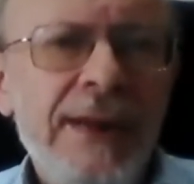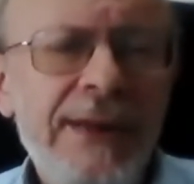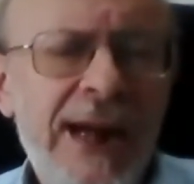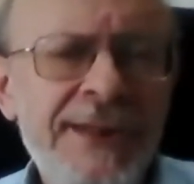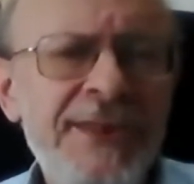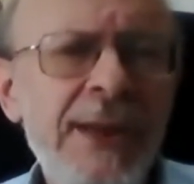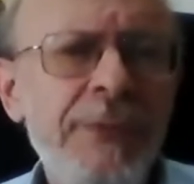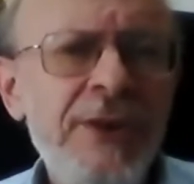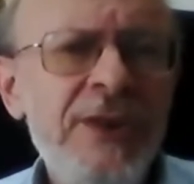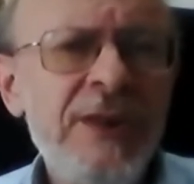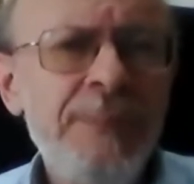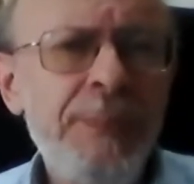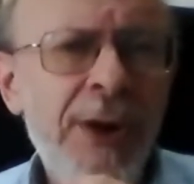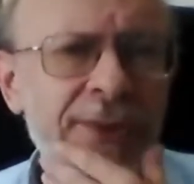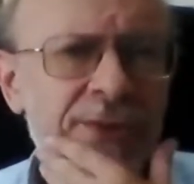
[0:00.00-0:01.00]
Now, I said this
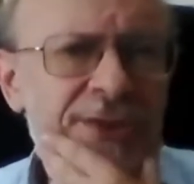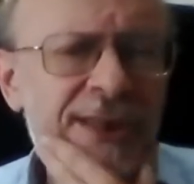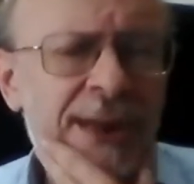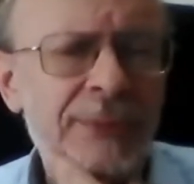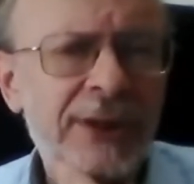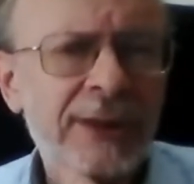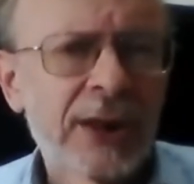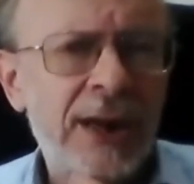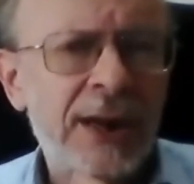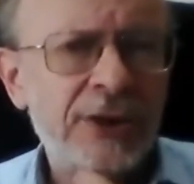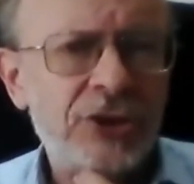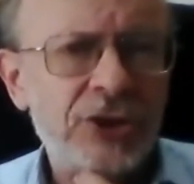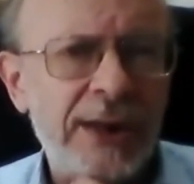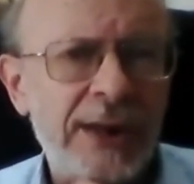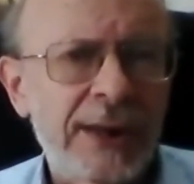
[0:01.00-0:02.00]
is part of something
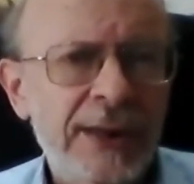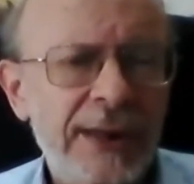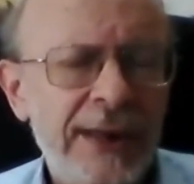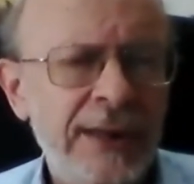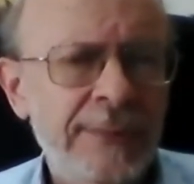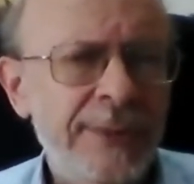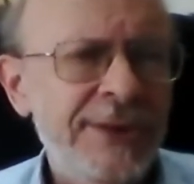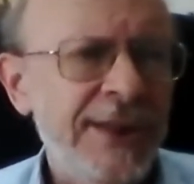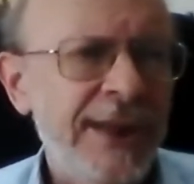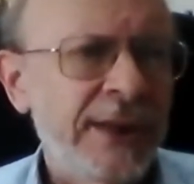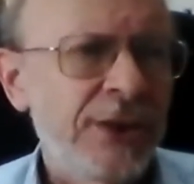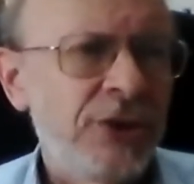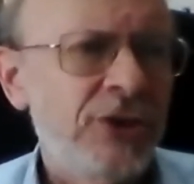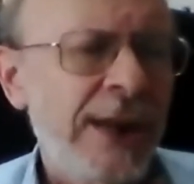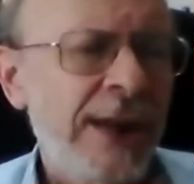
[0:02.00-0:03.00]
larger. In
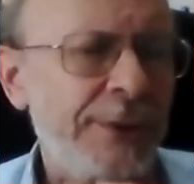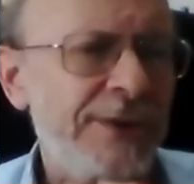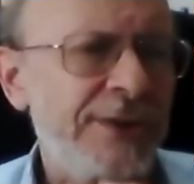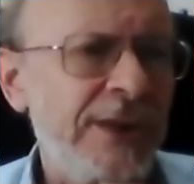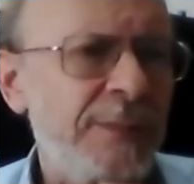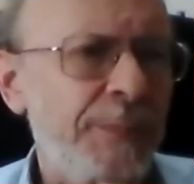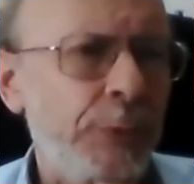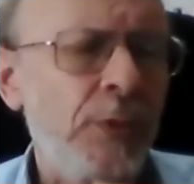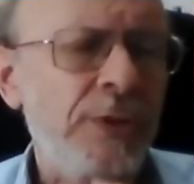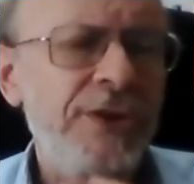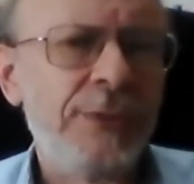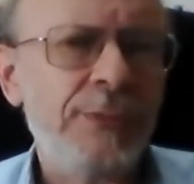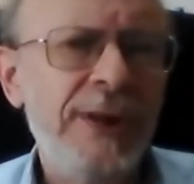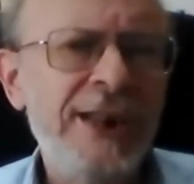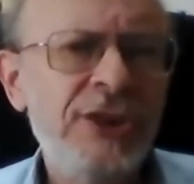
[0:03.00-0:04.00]
Masechet Shabbos, it's brought
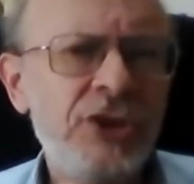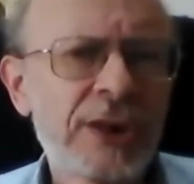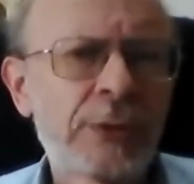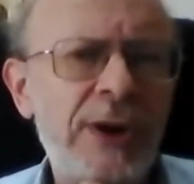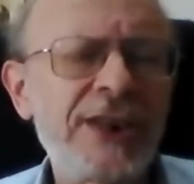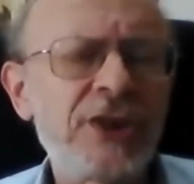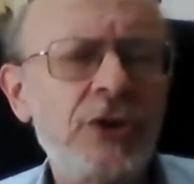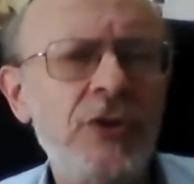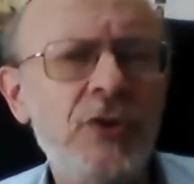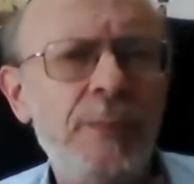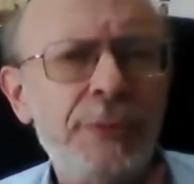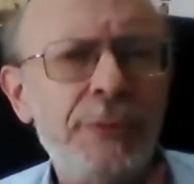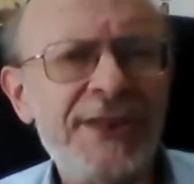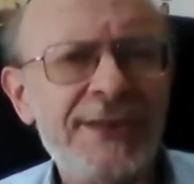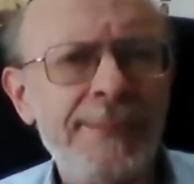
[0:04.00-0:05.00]
in relation to
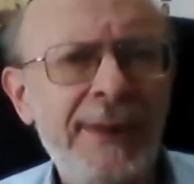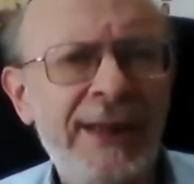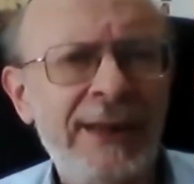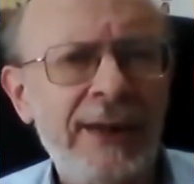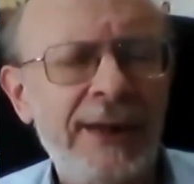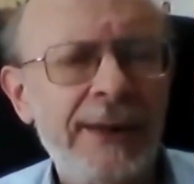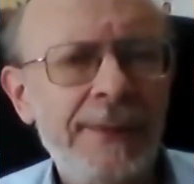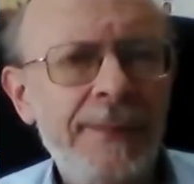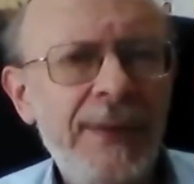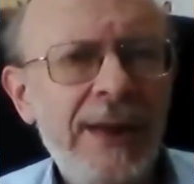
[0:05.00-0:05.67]
bris milah.